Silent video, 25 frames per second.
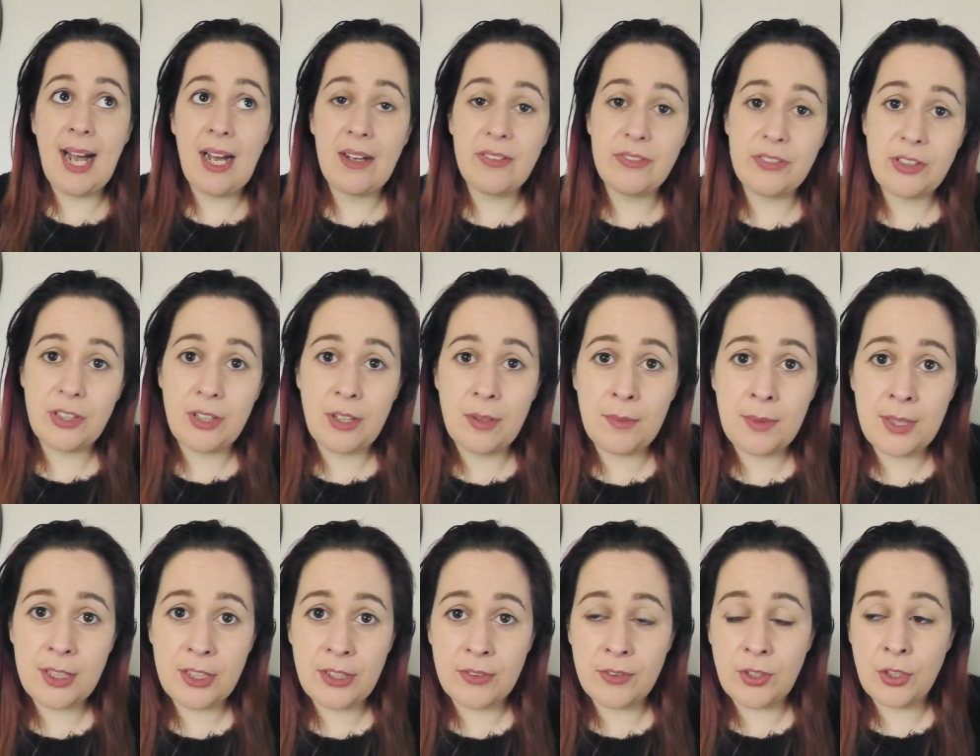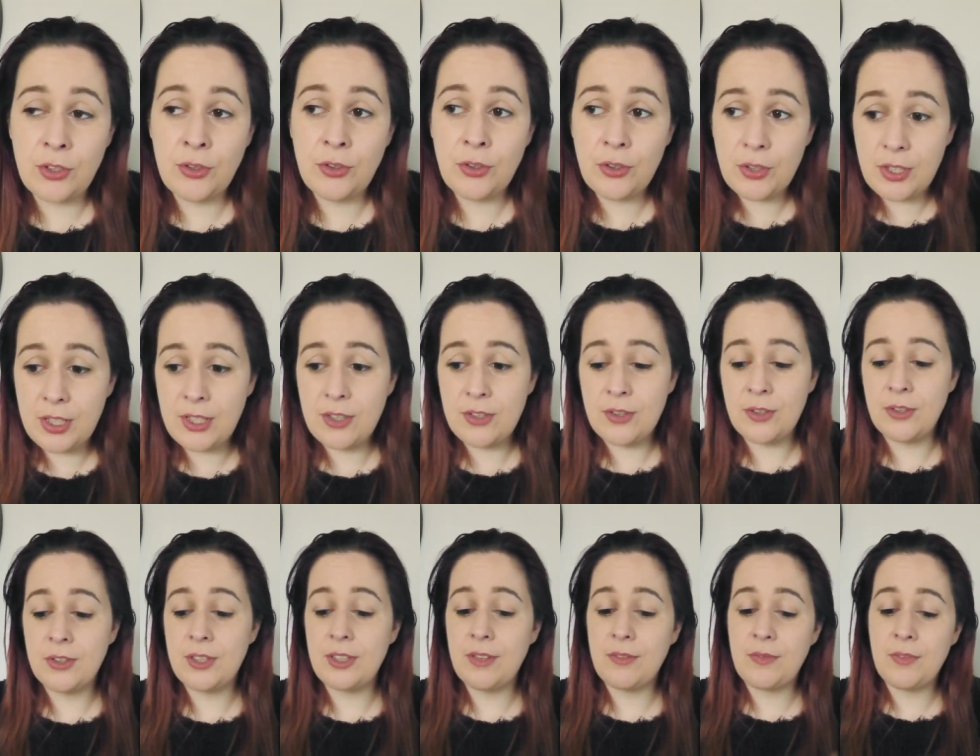after, which I've got nothing
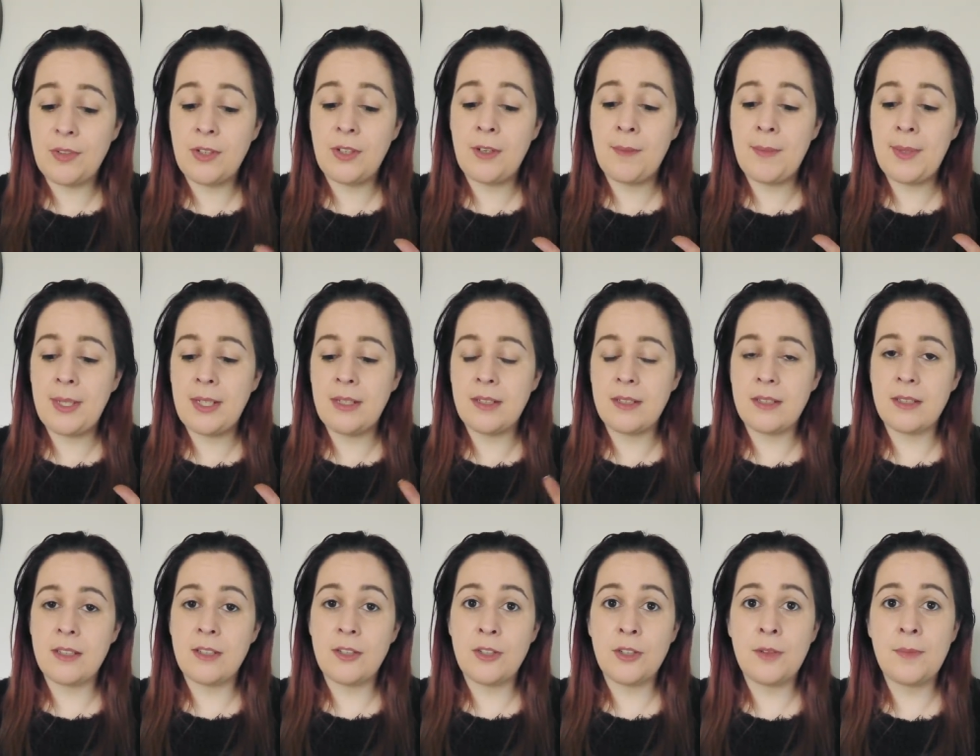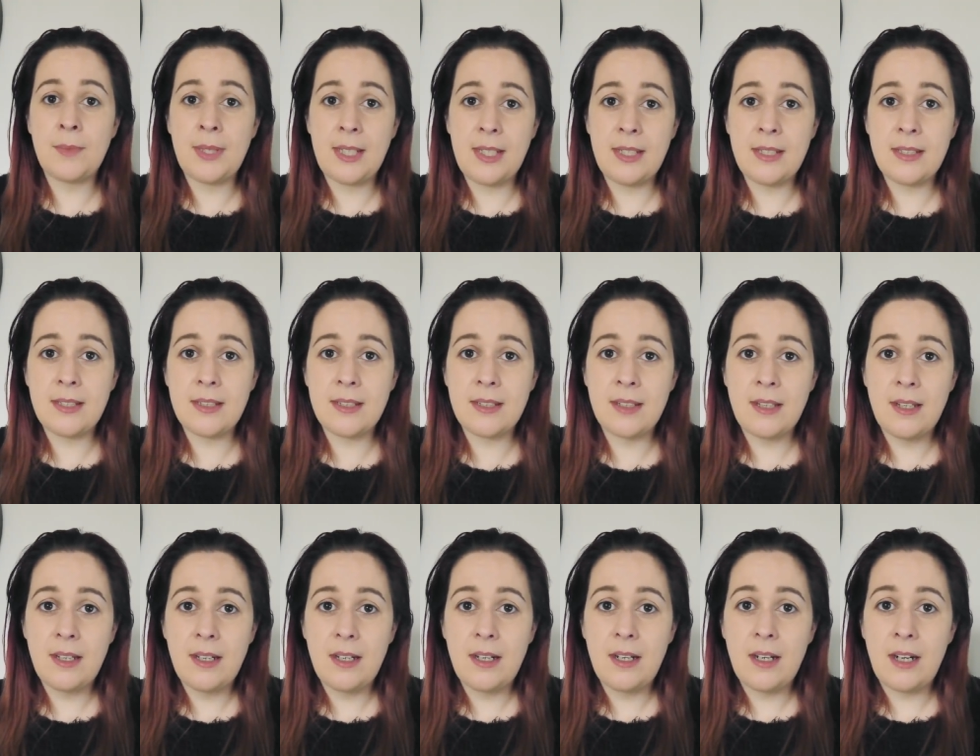sorted for because the dummies
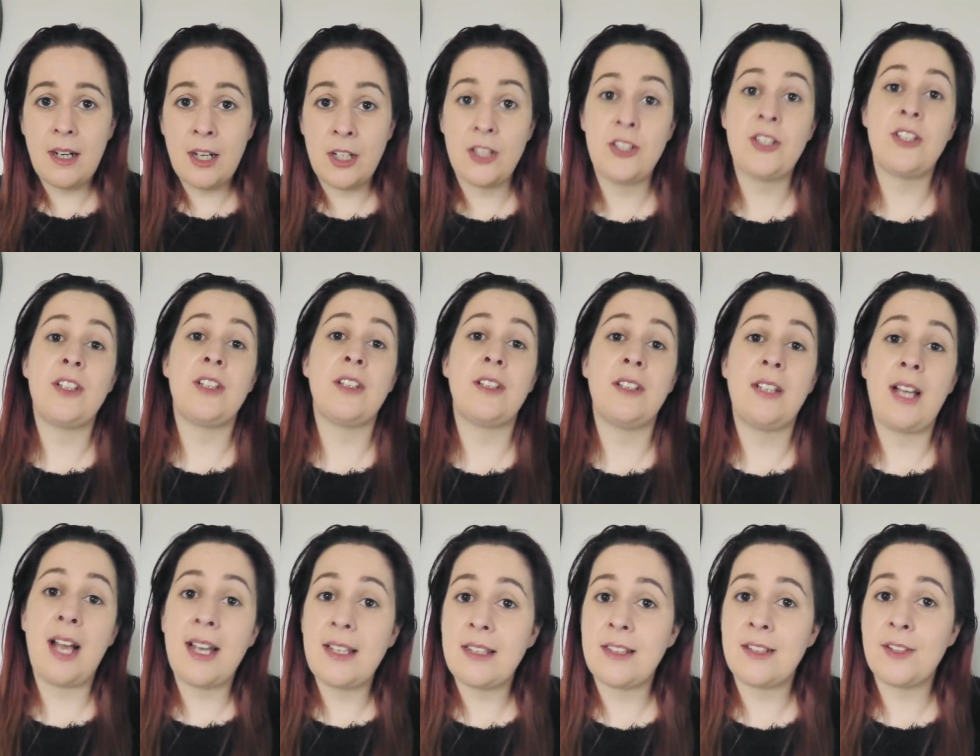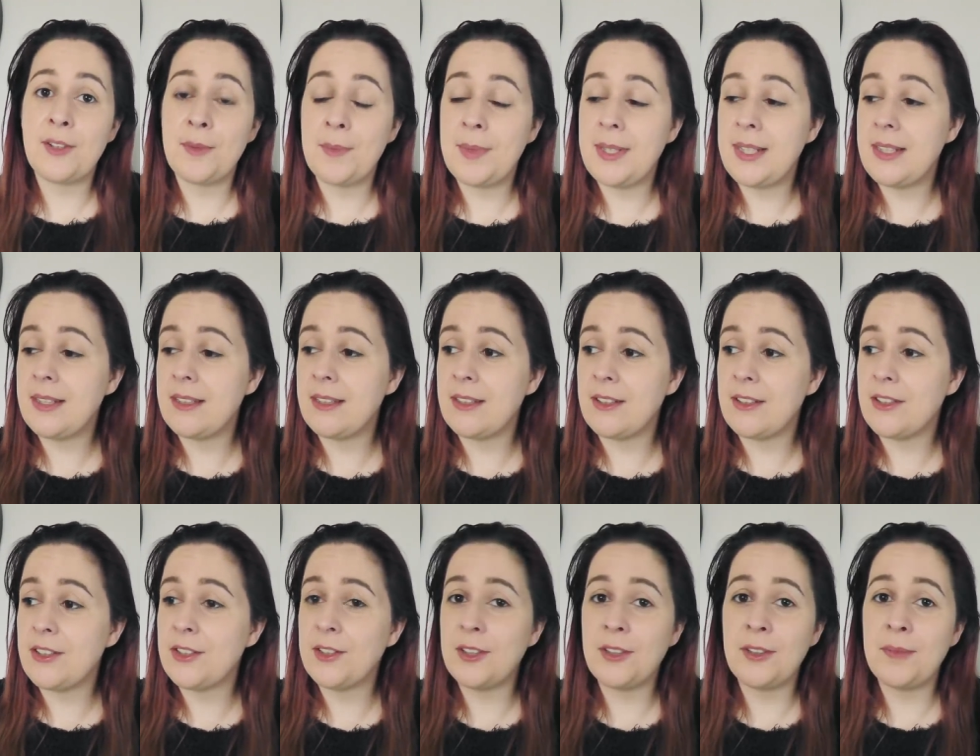are still as dummies. They're
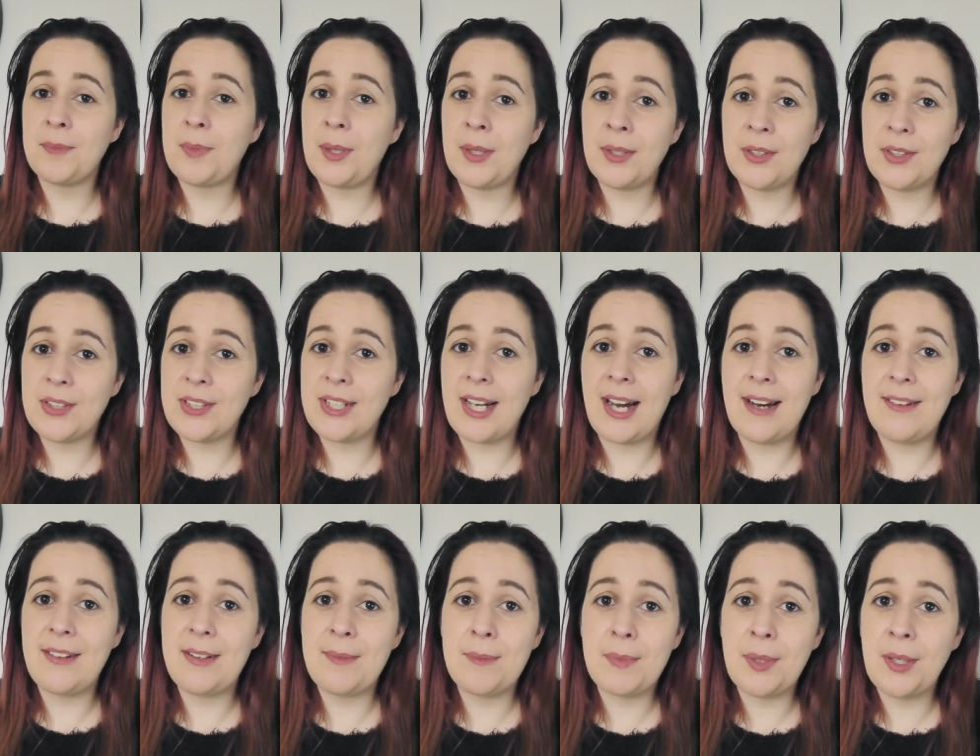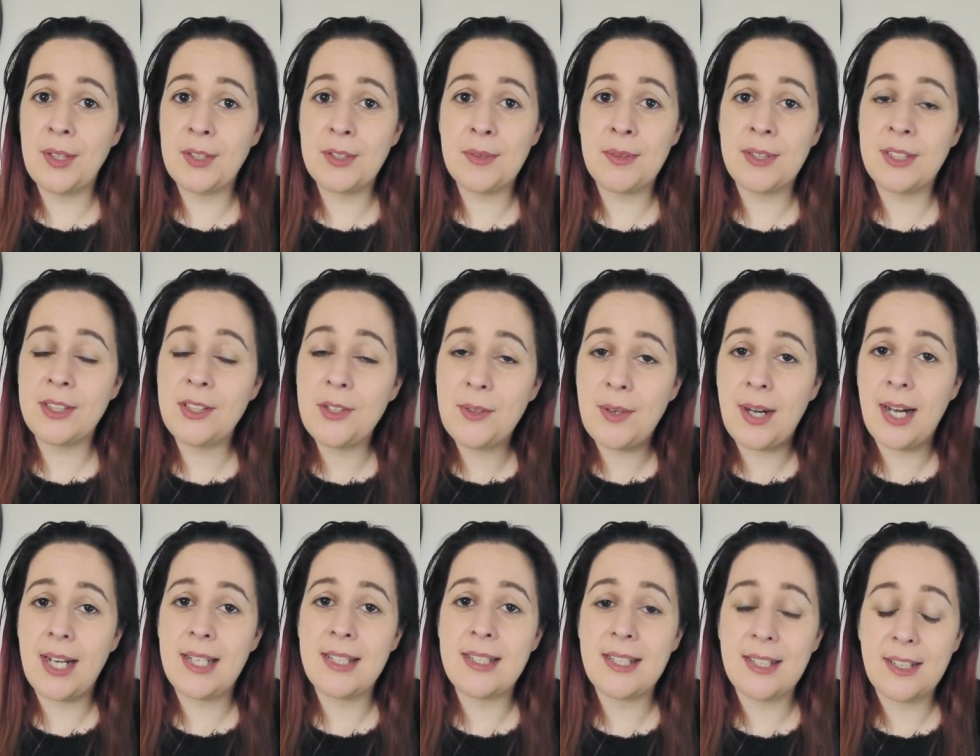still polystyrene blocks with no
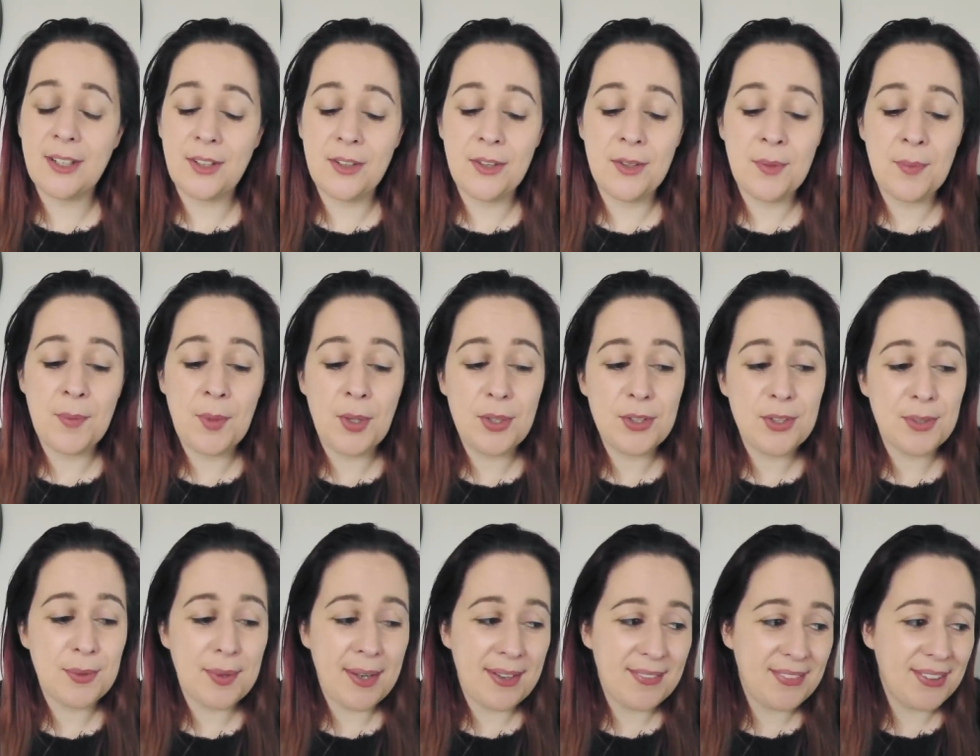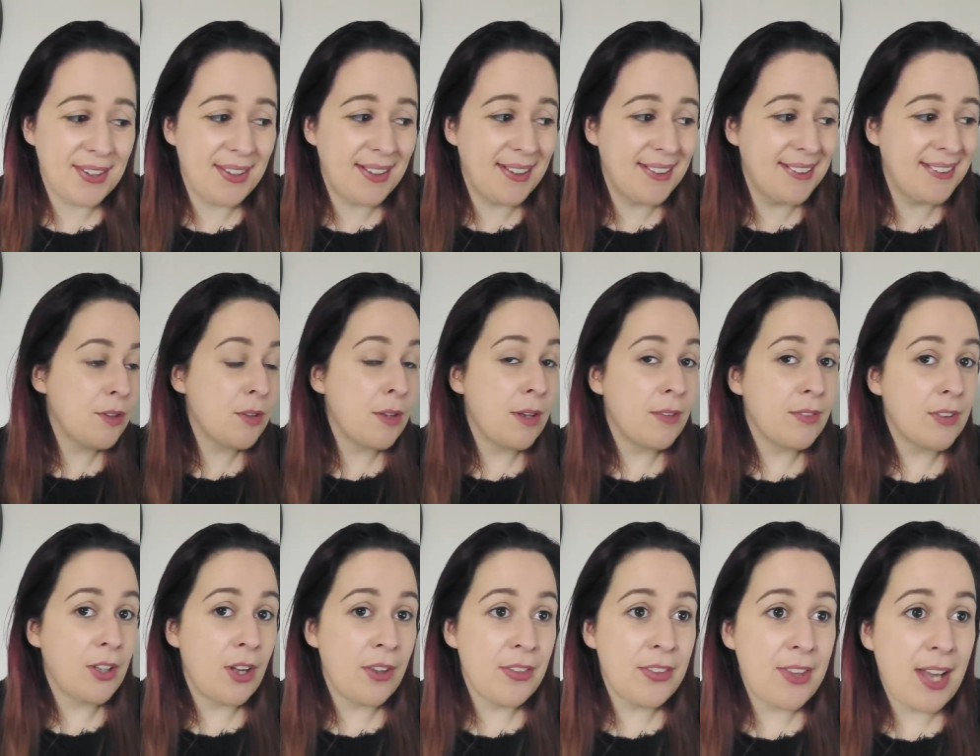icing on them whatsoever, so
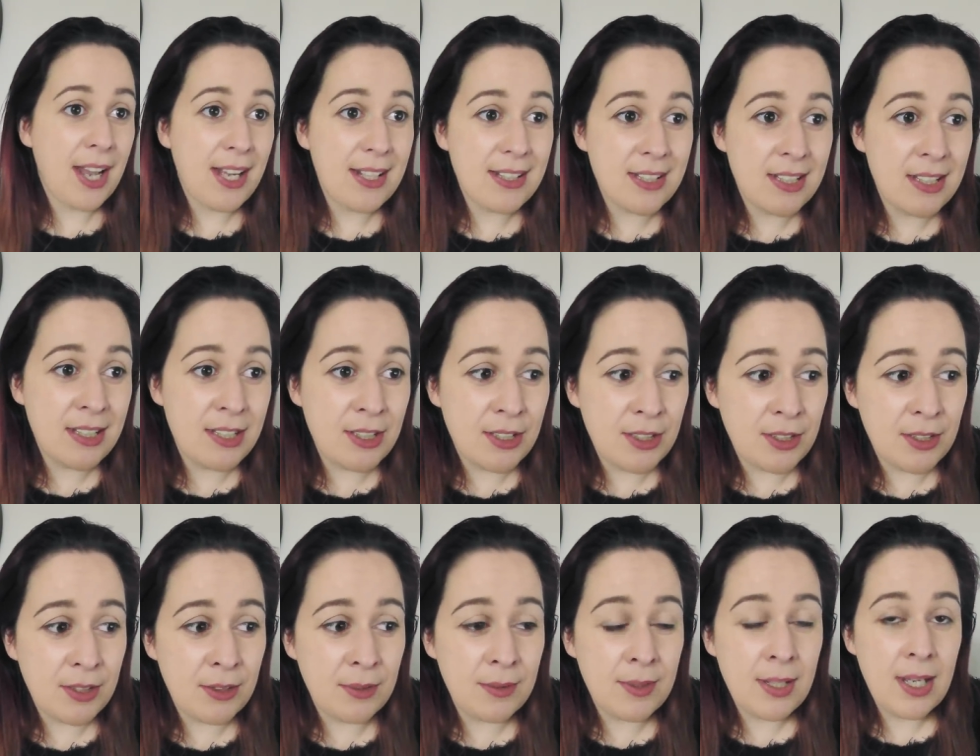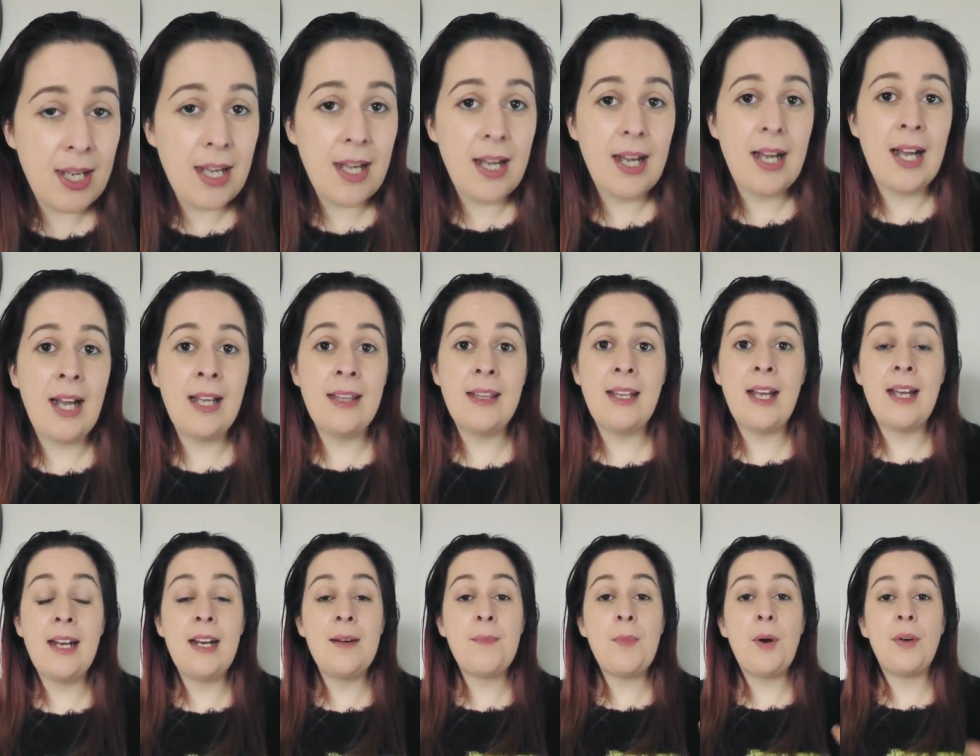I've got that to do. And
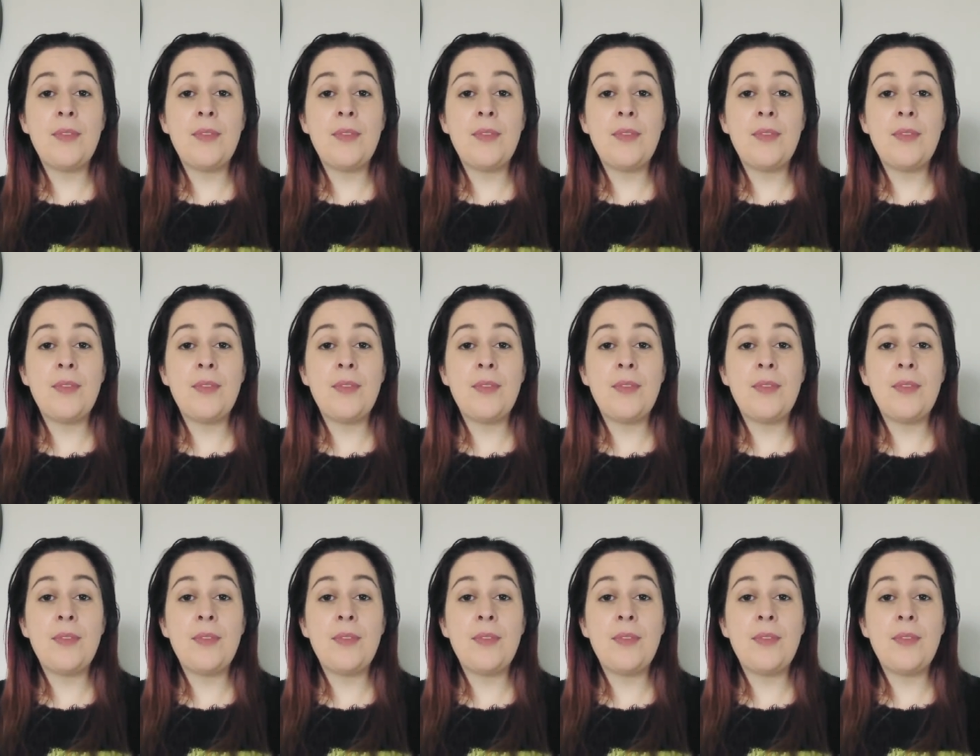then I'm